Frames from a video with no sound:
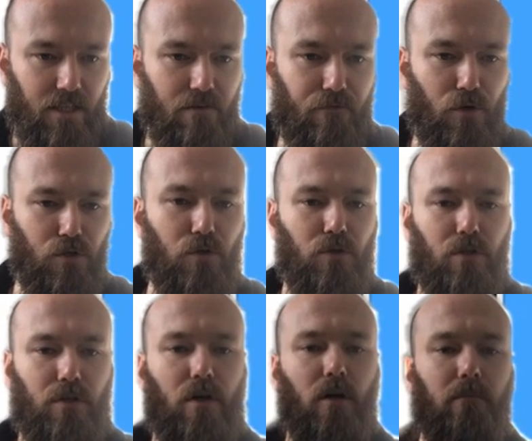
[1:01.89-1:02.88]
He first used
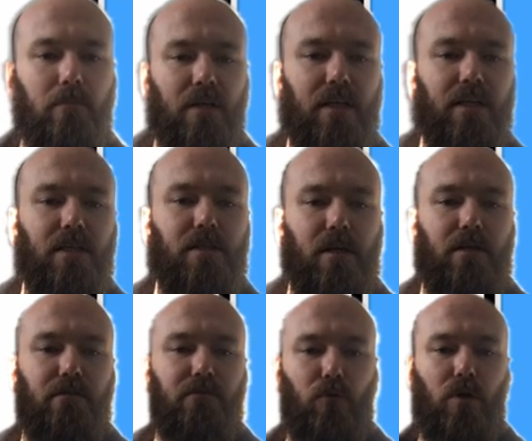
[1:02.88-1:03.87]
the term in his
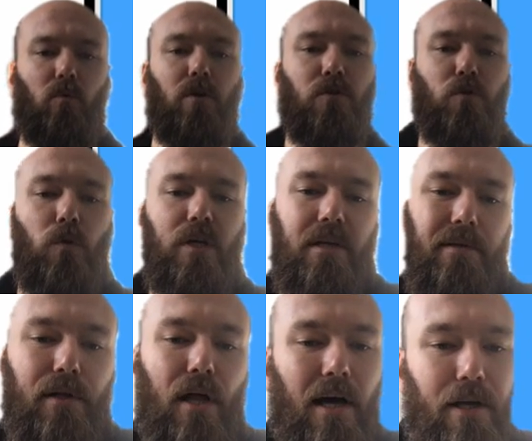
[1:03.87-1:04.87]
1941 story
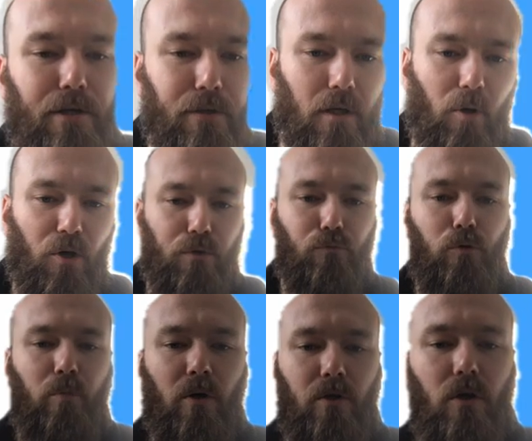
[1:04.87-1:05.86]
Liar about a
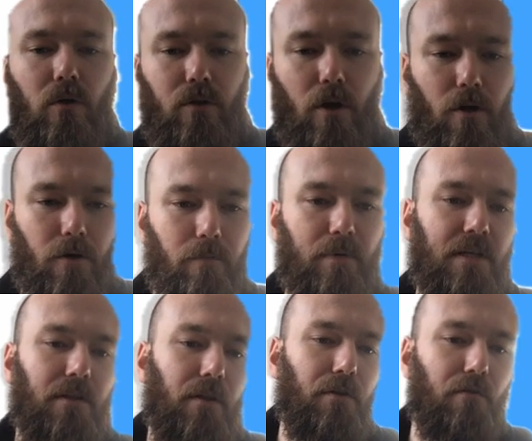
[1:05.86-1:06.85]
robot called
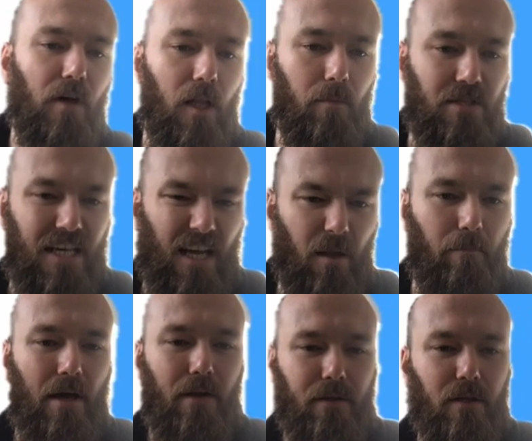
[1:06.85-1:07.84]
Herbie that develops
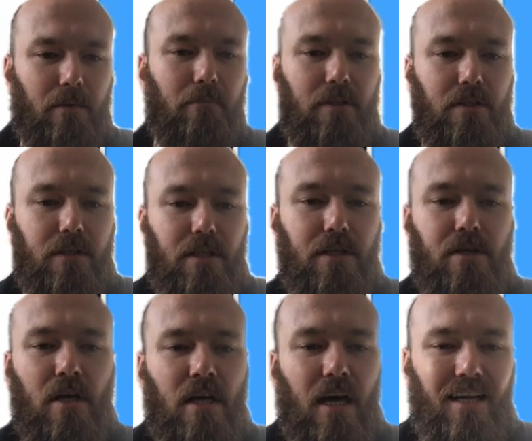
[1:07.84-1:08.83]
telepathic abilities